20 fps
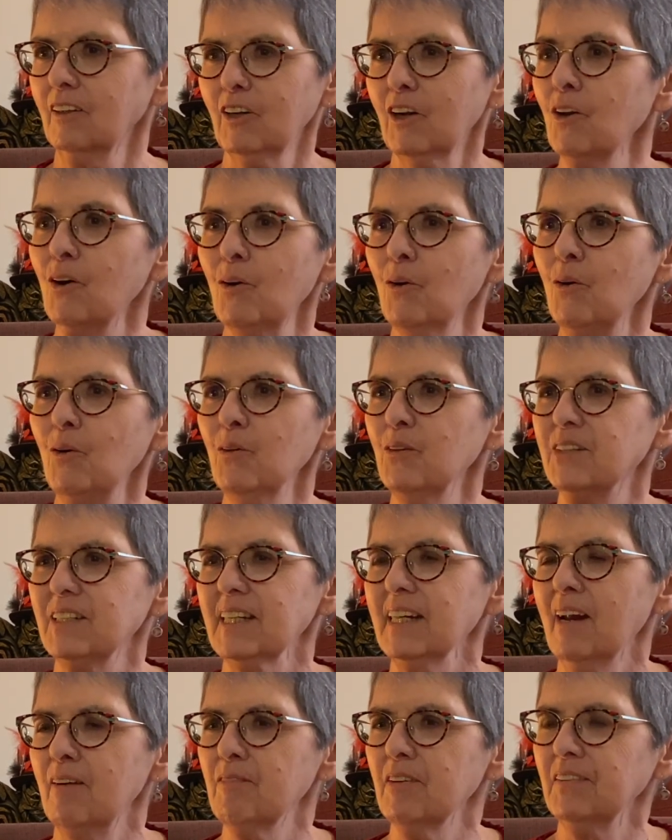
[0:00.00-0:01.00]

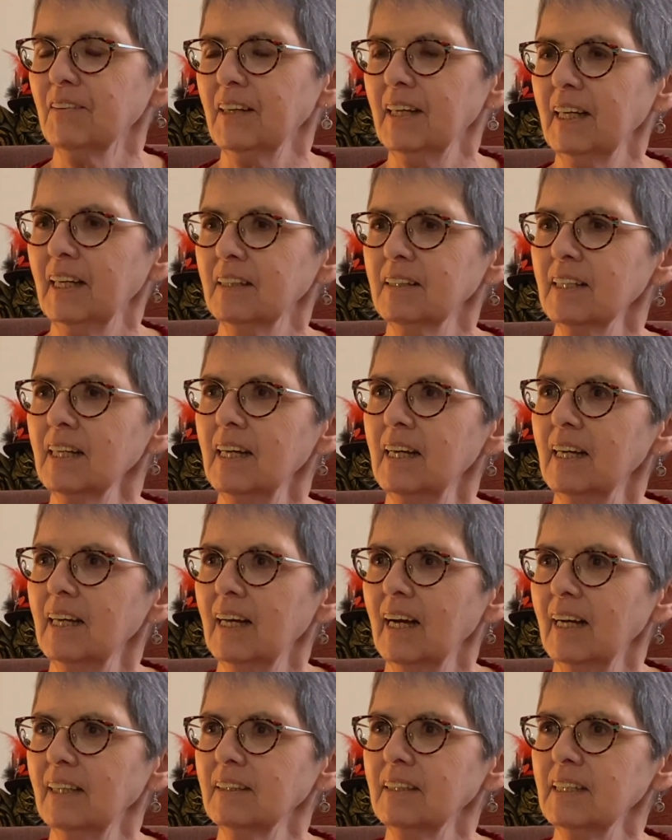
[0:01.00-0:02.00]
clothes and everything. And
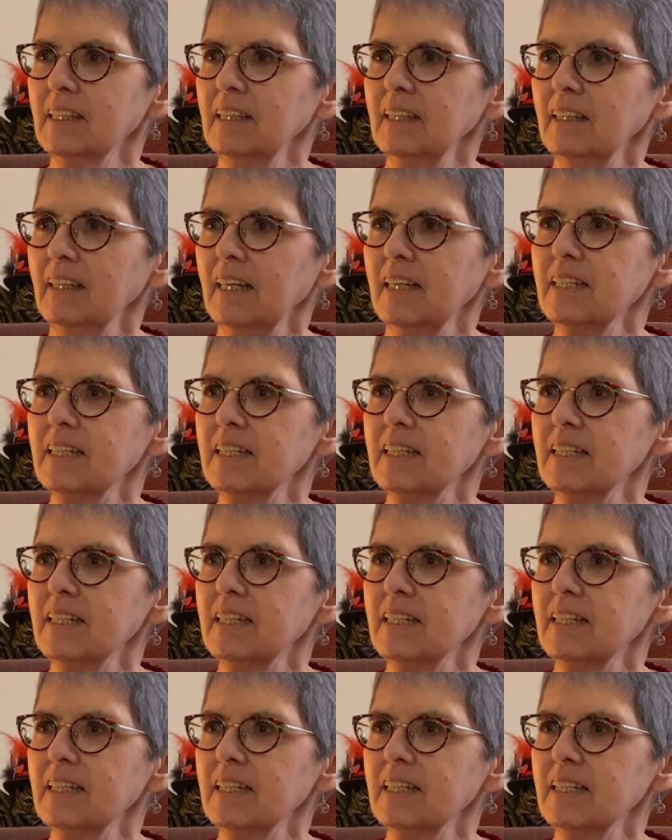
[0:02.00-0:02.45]
the